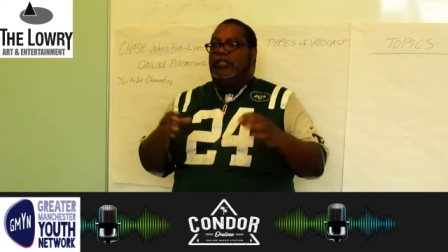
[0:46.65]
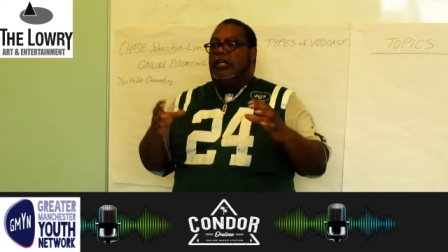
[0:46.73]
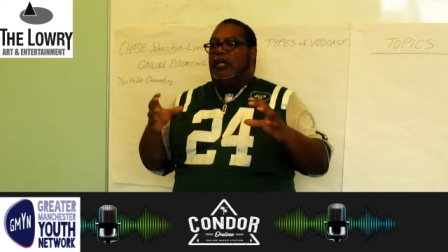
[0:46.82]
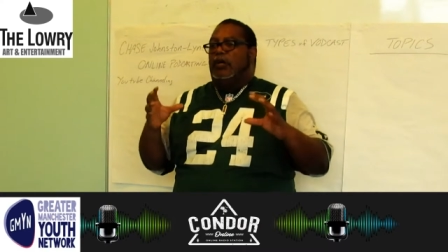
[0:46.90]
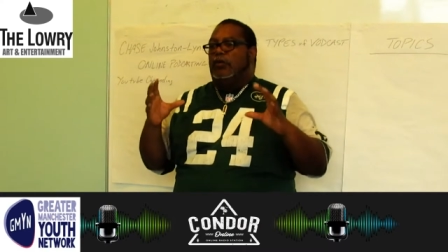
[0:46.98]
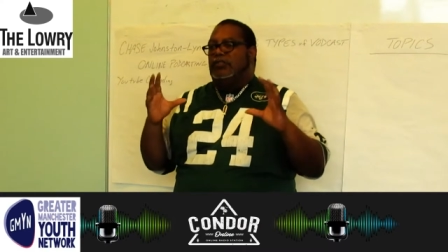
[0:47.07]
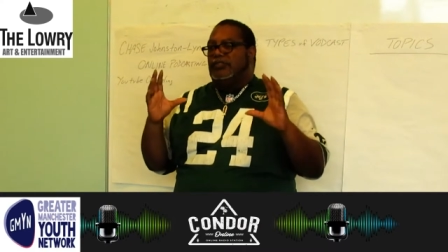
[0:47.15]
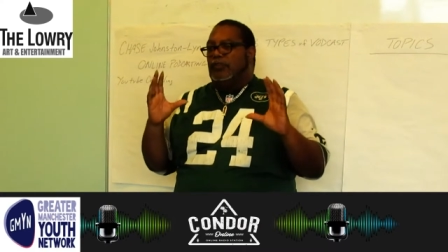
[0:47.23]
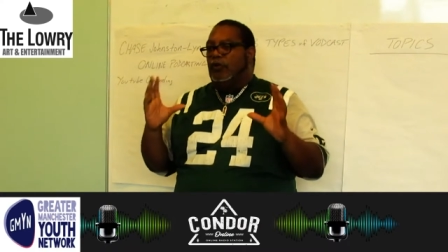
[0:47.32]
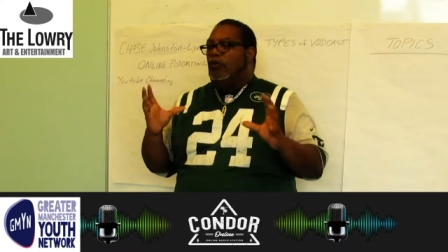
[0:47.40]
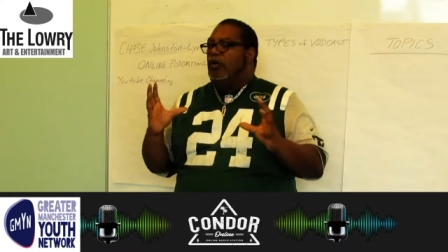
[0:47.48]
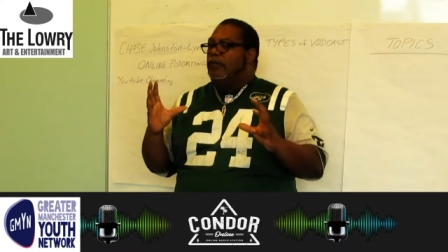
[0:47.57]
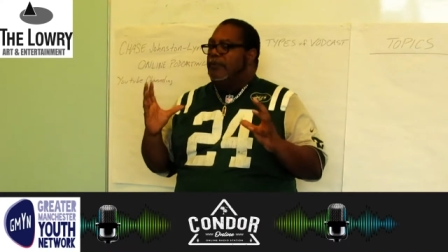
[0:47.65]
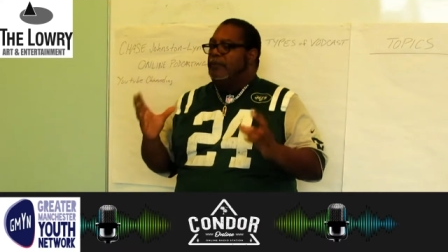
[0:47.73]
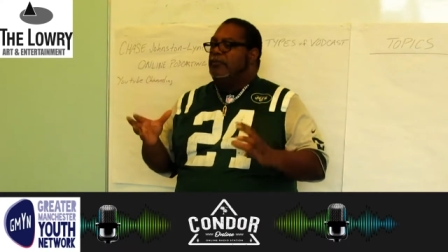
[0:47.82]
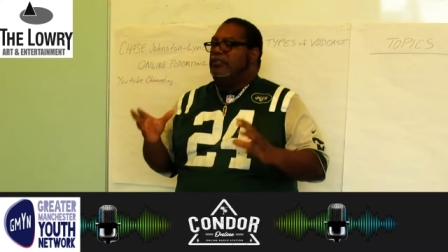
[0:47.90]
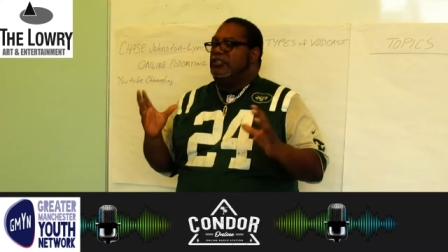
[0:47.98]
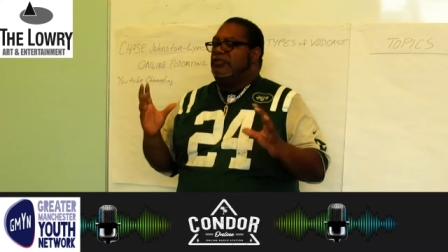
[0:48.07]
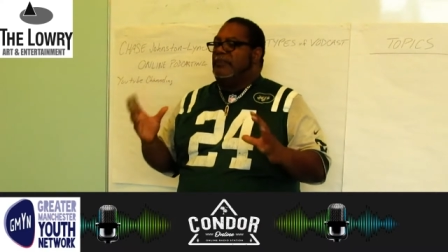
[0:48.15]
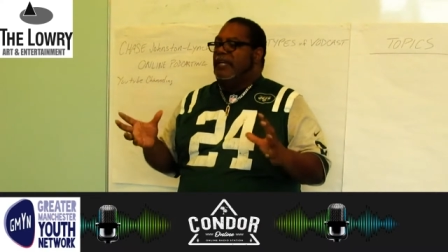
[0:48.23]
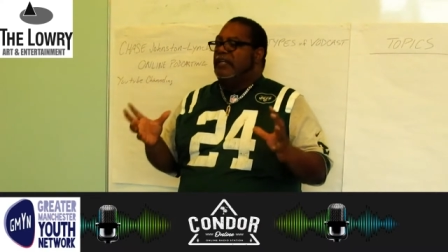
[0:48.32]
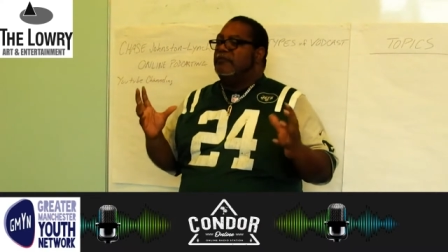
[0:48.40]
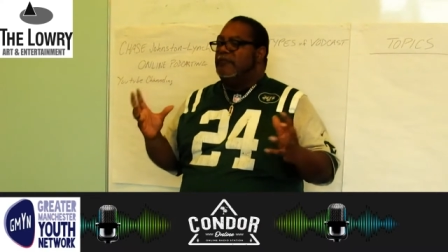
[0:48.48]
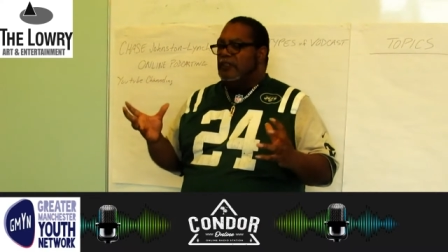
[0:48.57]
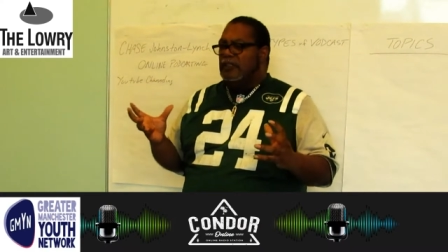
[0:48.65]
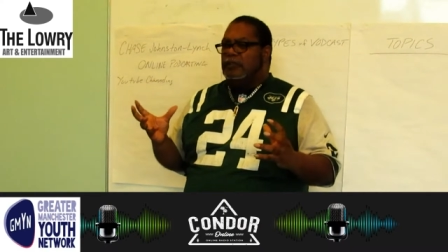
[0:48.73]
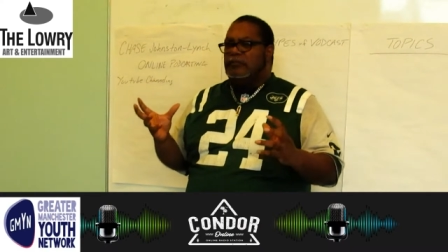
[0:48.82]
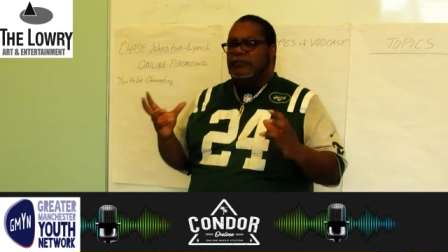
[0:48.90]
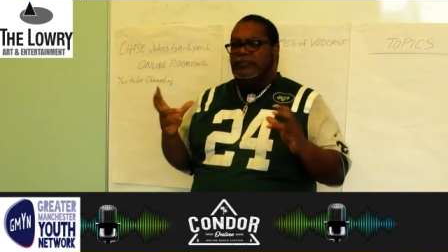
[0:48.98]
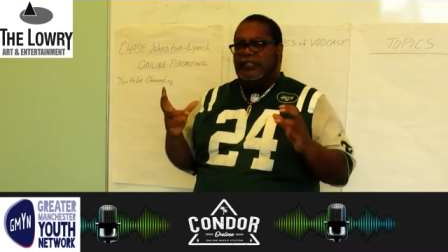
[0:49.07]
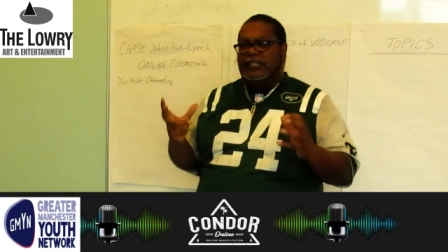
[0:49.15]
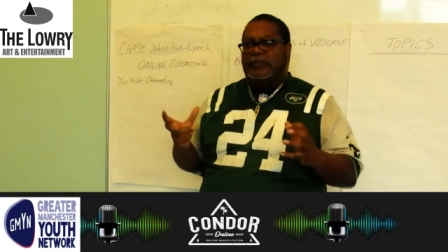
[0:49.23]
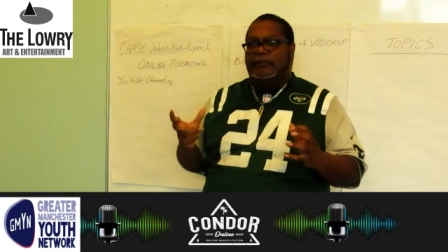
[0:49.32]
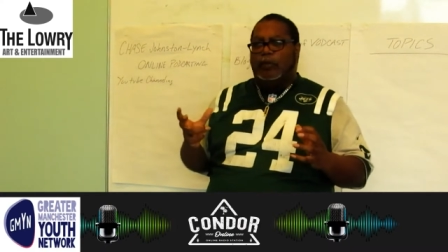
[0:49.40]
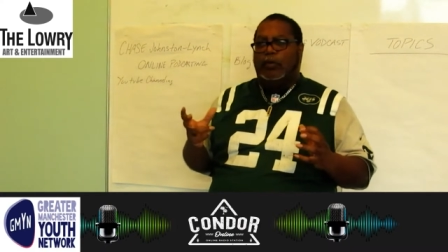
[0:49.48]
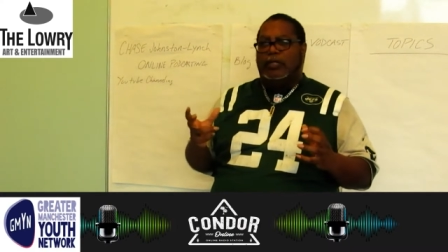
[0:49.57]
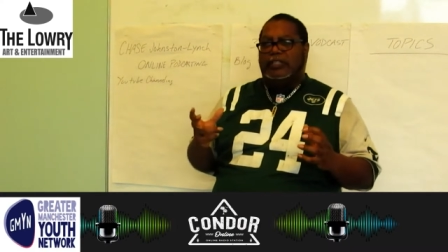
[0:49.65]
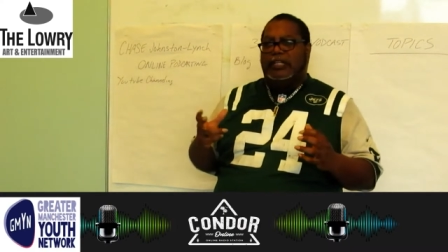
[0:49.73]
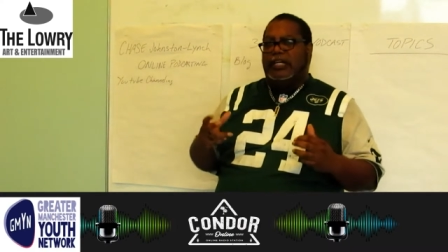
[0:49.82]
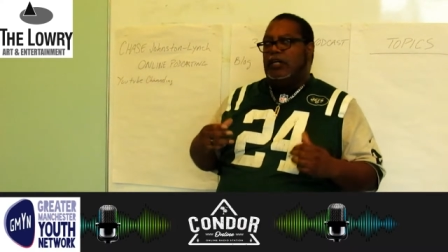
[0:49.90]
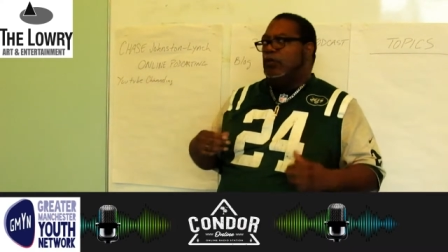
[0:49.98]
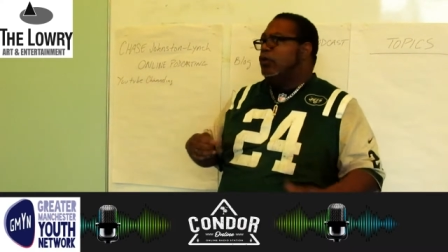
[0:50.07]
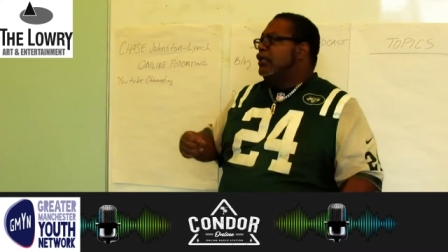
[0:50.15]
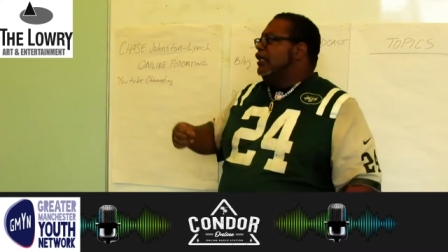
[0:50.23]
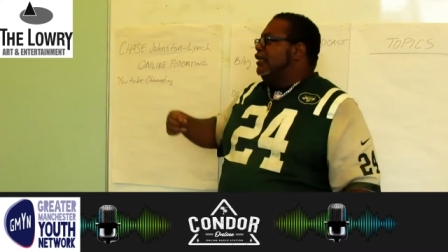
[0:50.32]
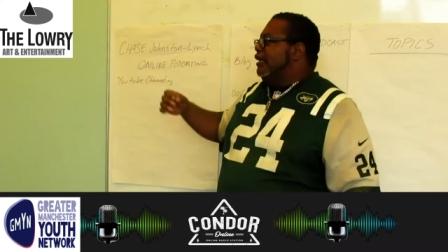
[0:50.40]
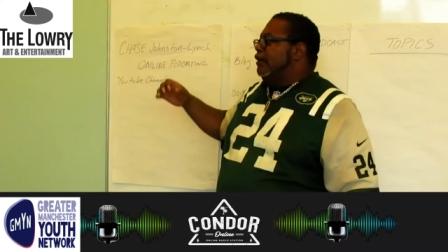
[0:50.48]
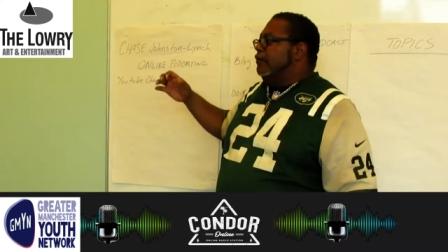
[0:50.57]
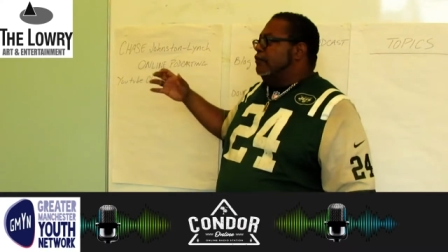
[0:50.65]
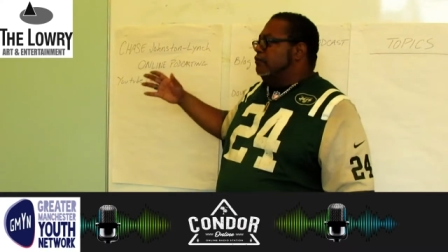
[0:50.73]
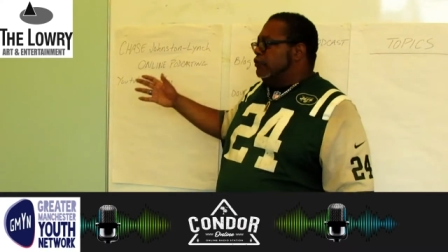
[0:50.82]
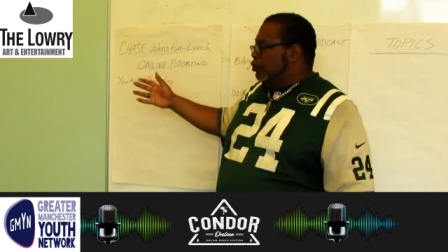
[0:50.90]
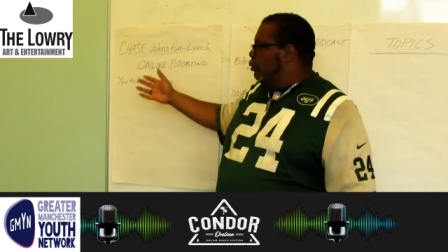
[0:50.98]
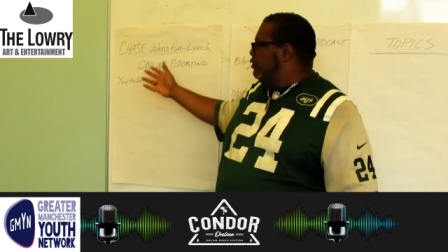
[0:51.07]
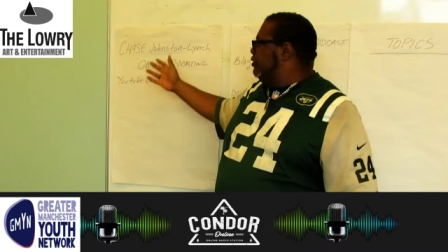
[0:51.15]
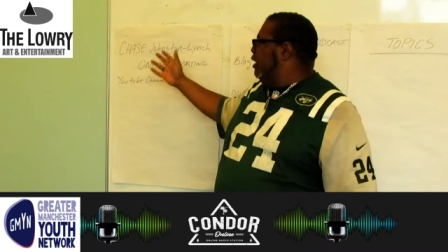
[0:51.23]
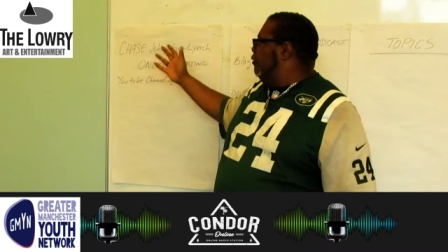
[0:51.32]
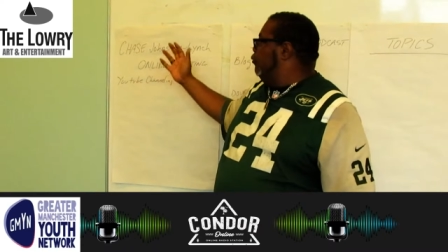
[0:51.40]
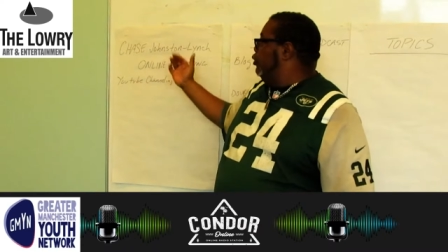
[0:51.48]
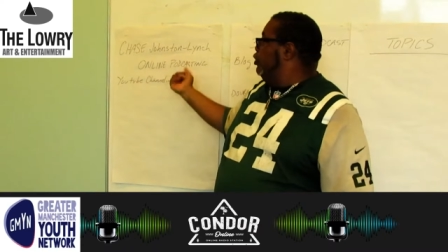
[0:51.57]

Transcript: you know, it's no longer people just making films anymore, you know, they're doing stuff for